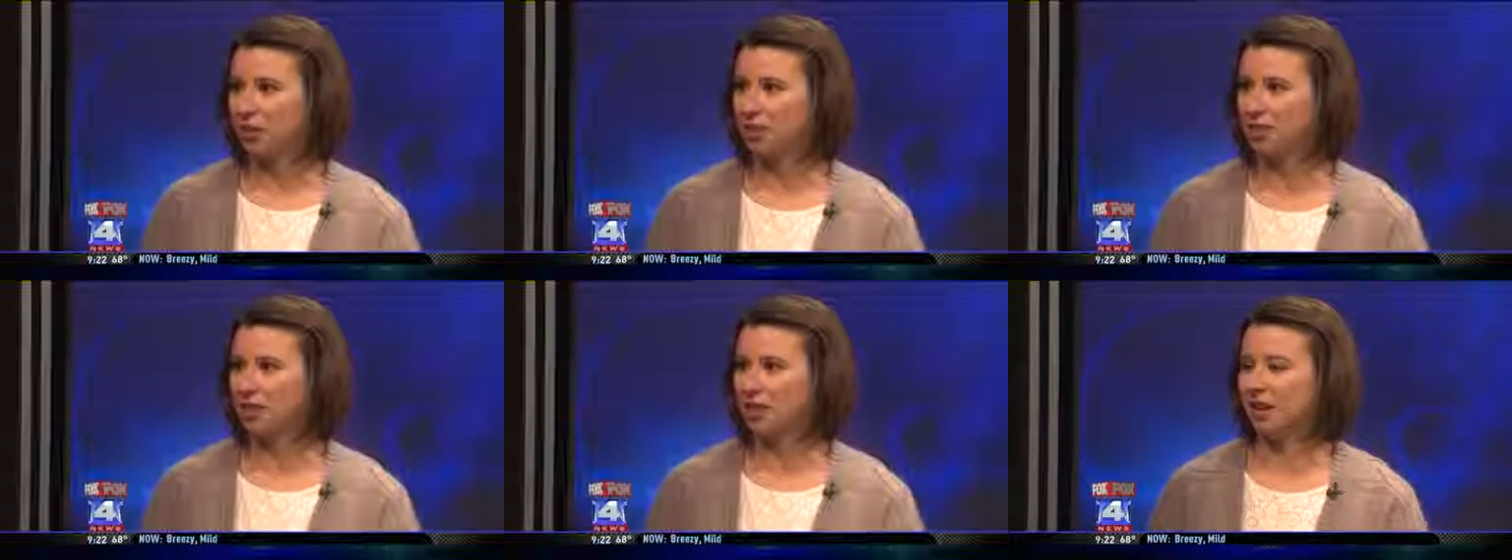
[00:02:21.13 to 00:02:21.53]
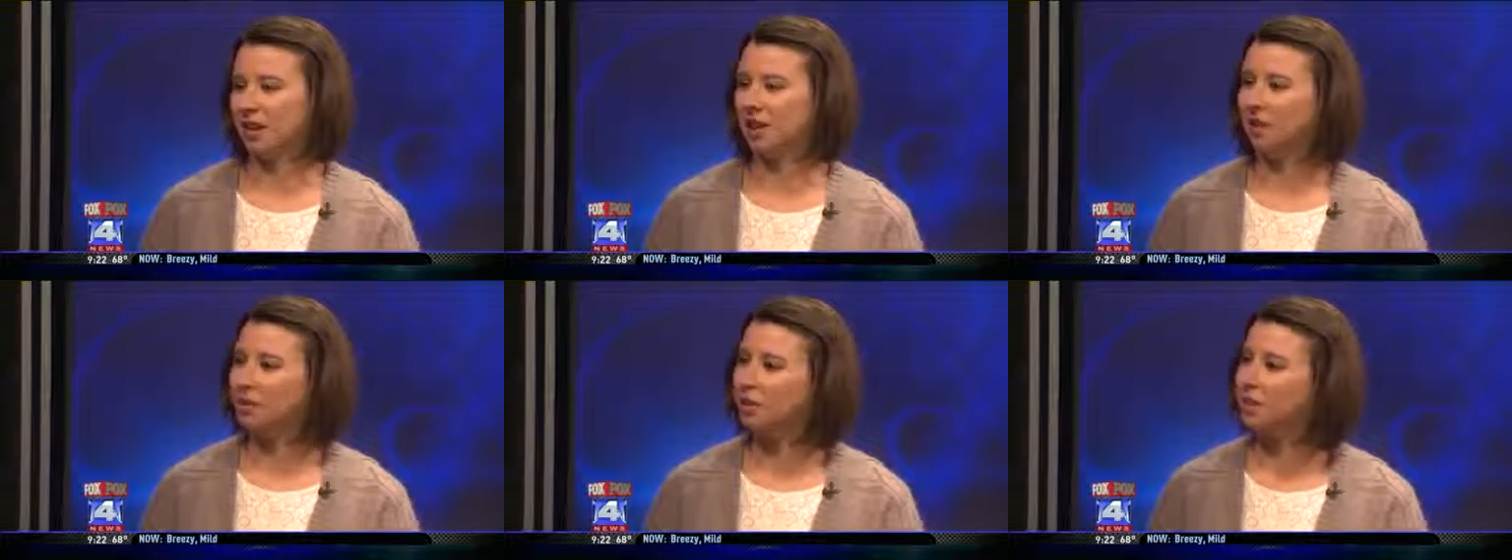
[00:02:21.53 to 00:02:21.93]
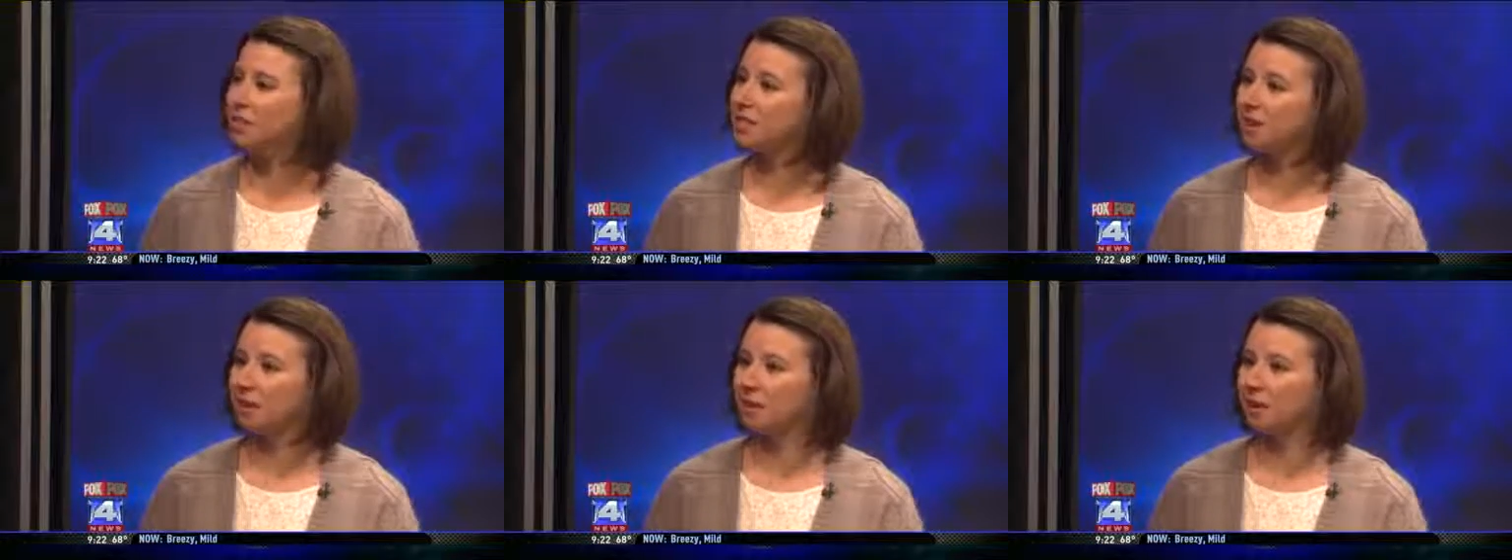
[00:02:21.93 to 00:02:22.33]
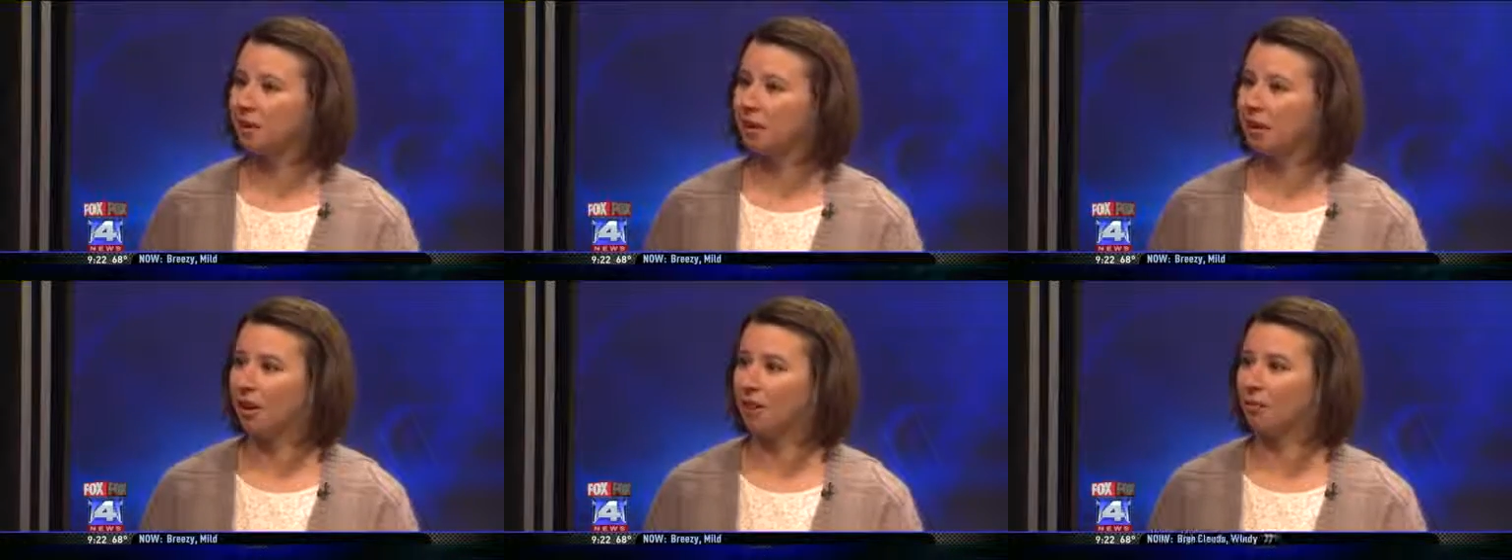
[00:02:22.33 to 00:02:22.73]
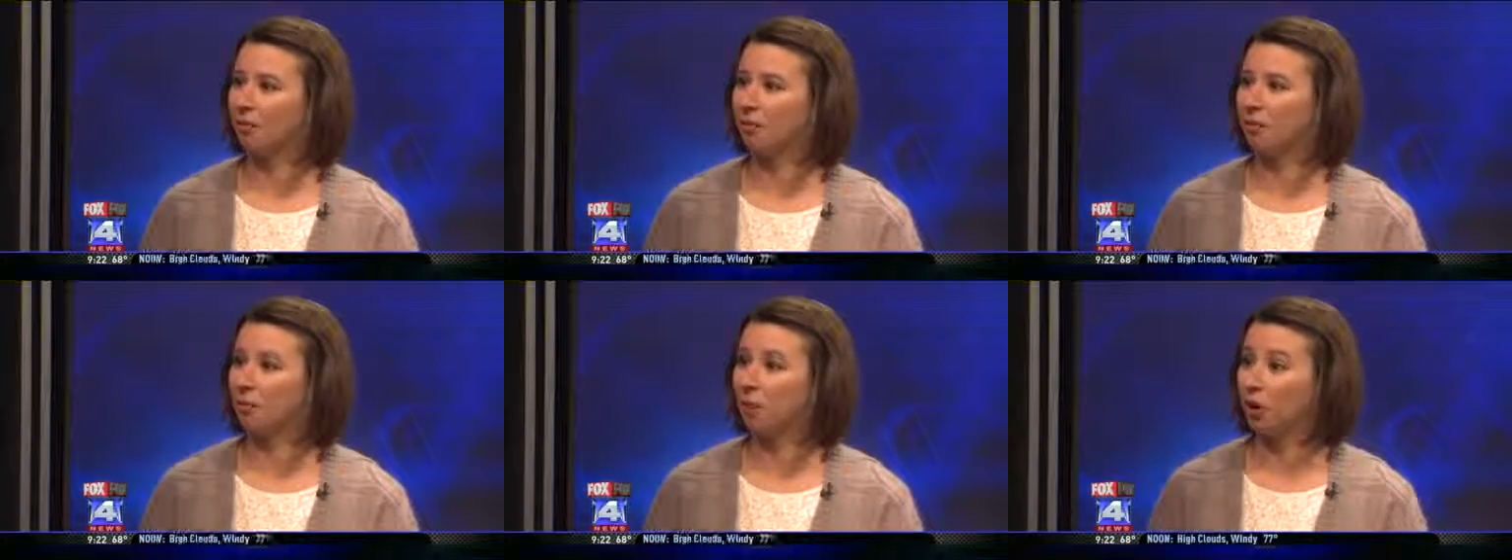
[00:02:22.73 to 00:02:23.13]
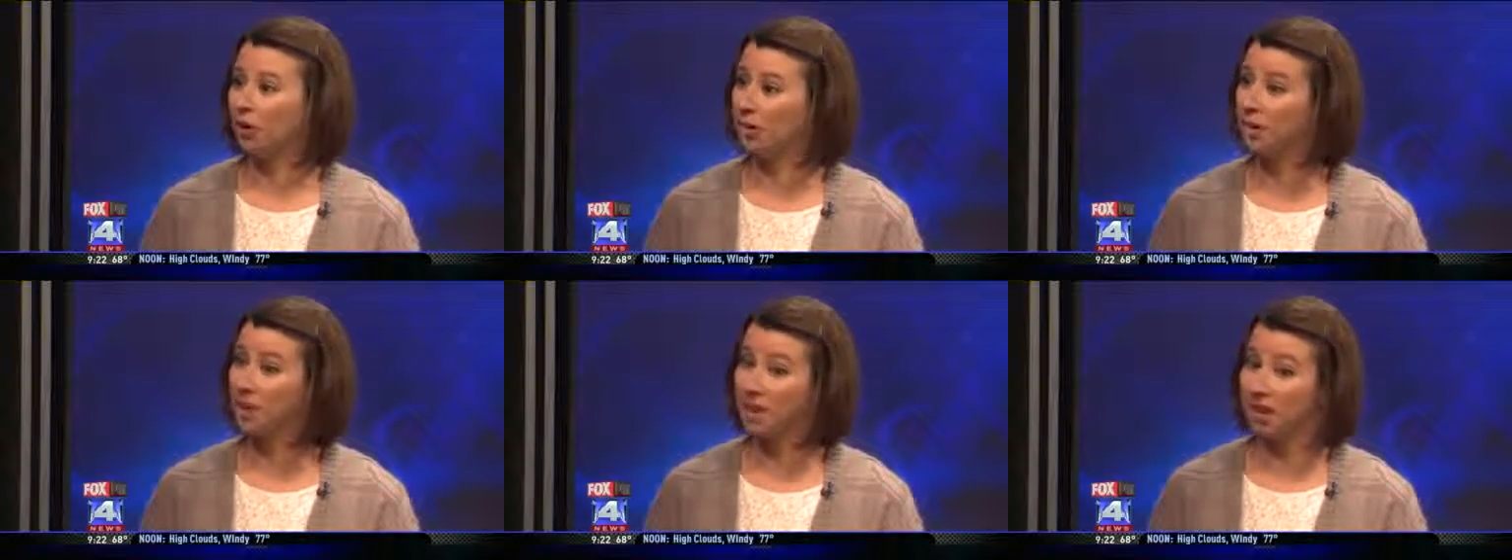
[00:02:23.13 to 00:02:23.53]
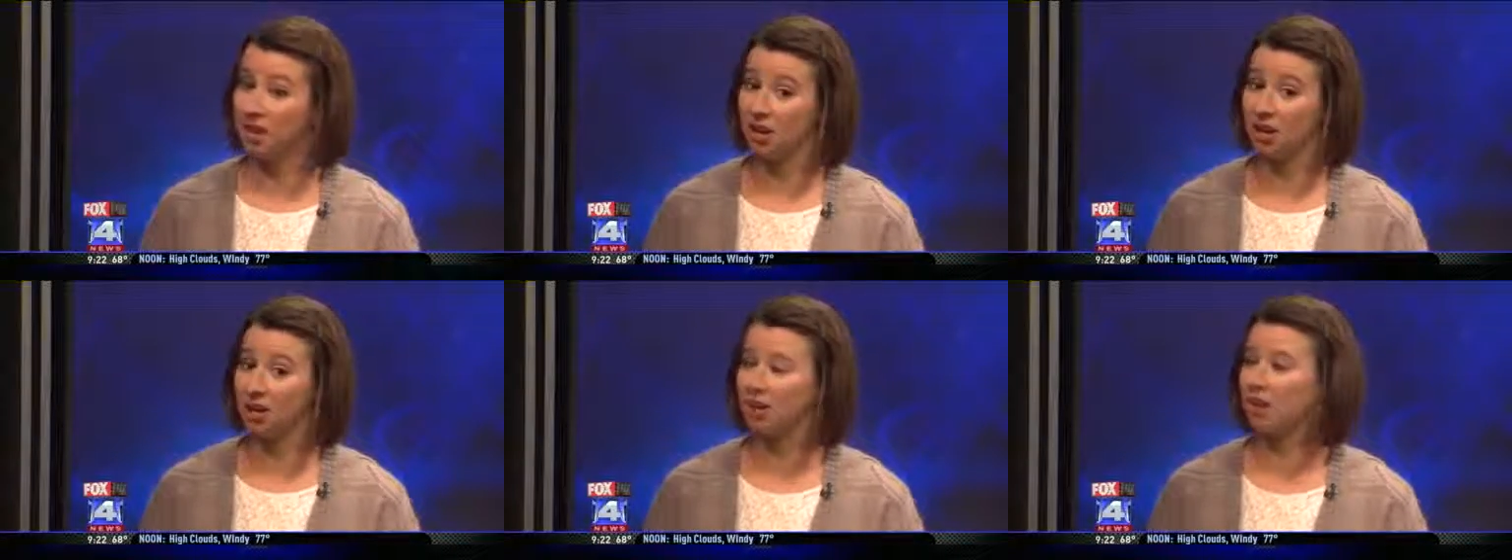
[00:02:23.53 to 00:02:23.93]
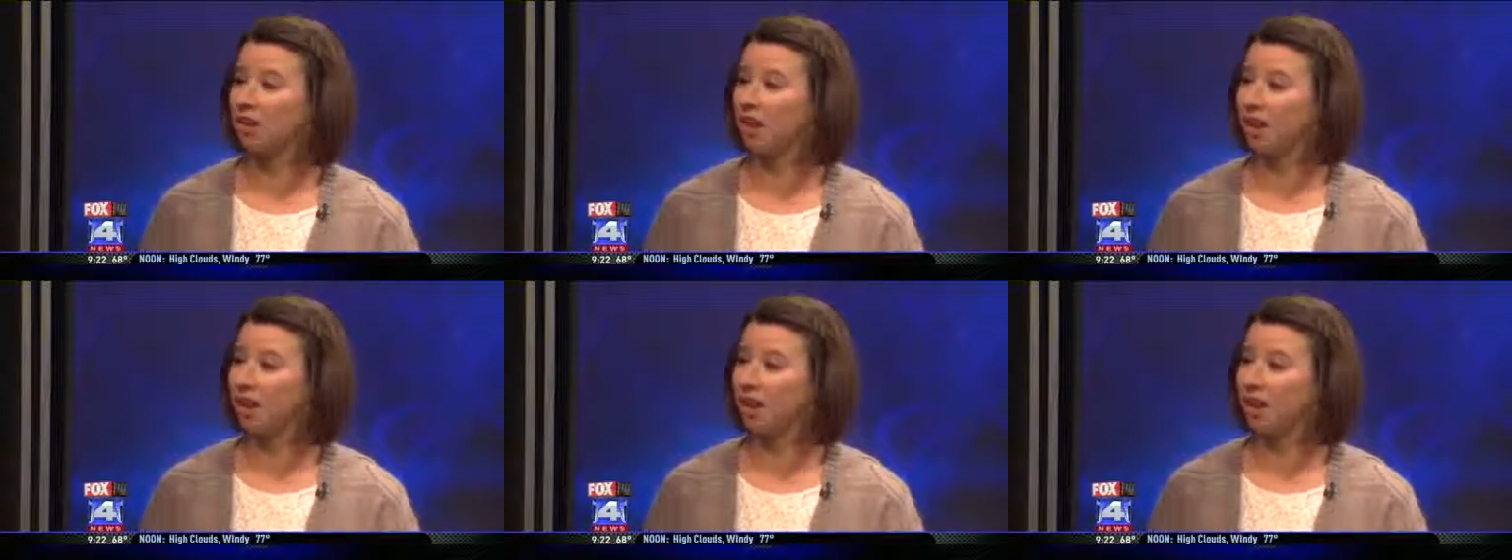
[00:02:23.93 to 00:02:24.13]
is going to increase the number of words they hear